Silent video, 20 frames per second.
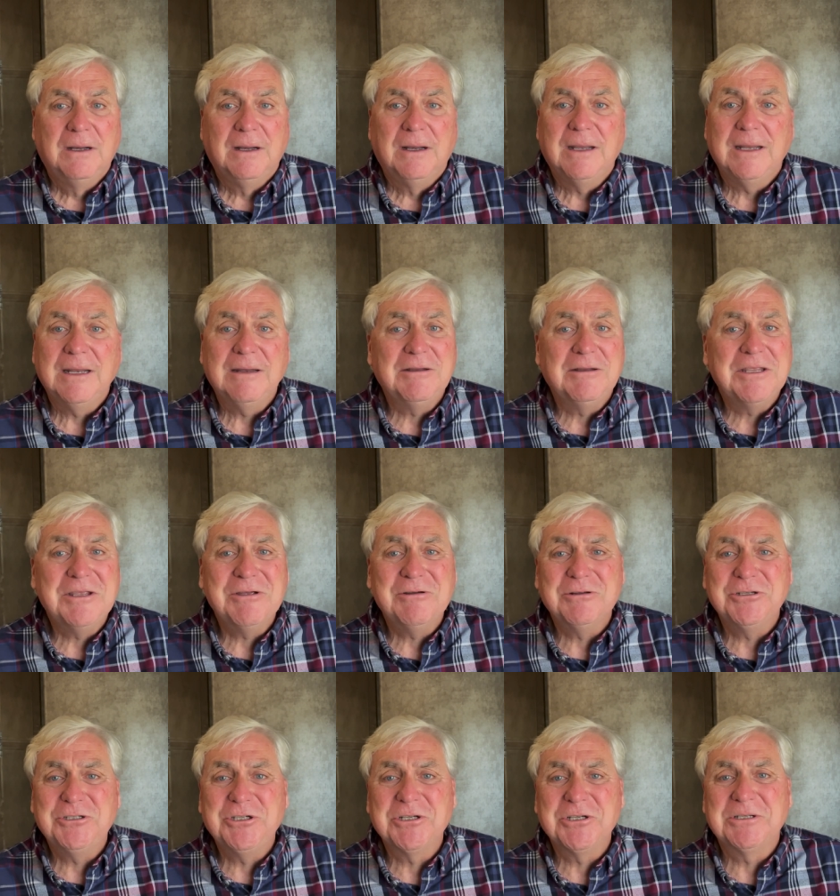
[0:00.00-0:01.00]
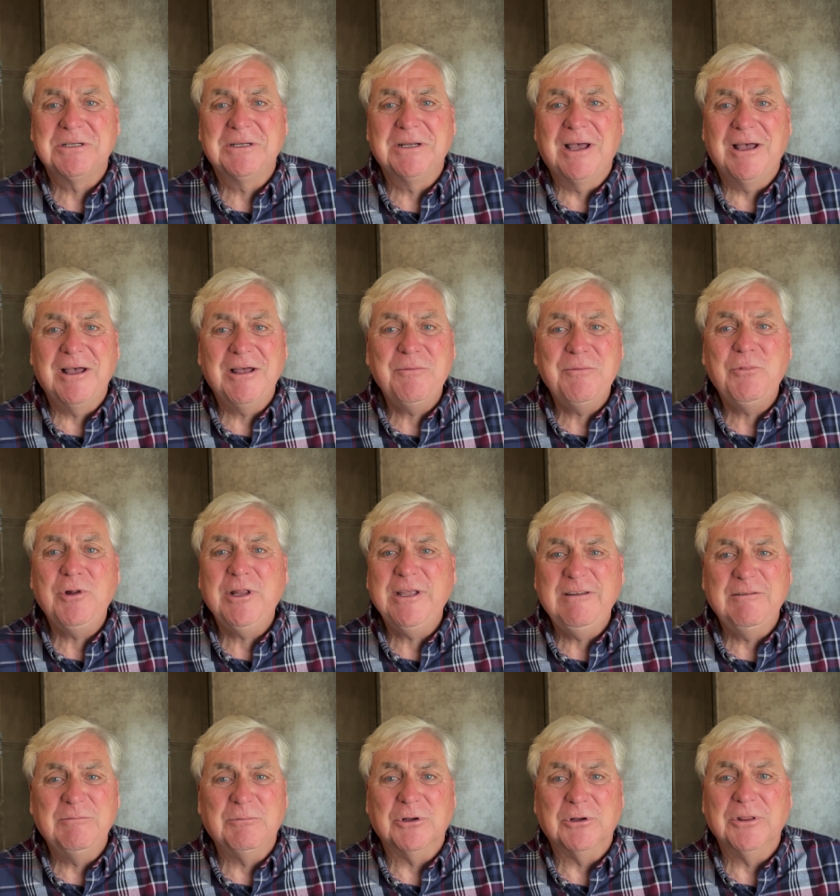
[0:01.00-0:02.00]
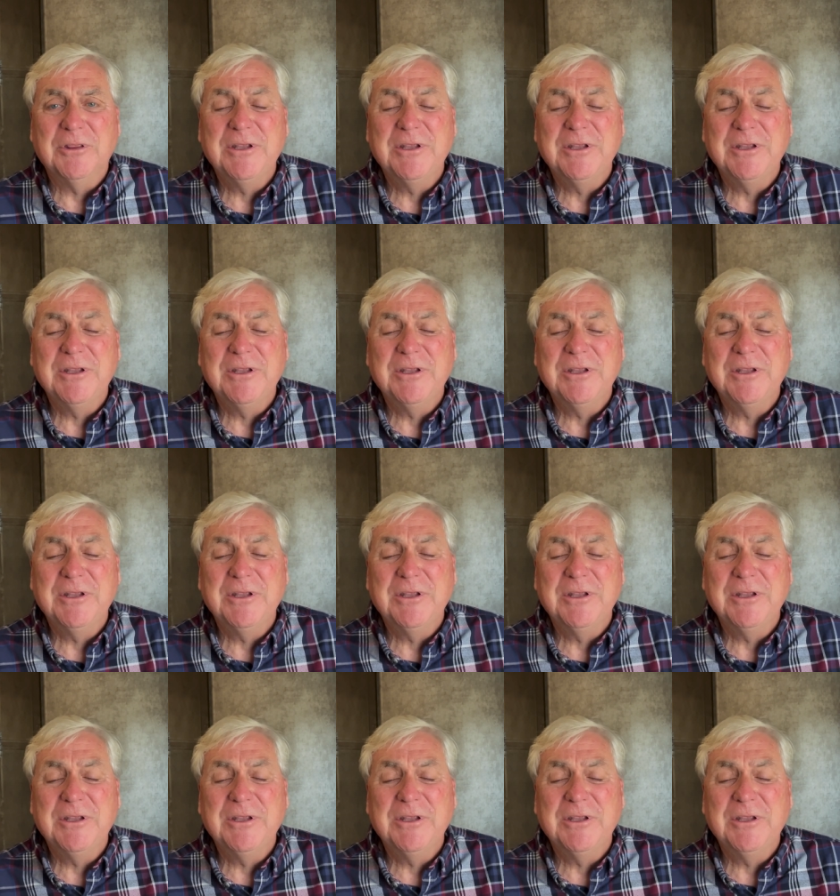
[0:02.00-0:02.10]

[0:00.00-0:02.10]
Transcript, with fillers: It, you know, it's just unbelievable.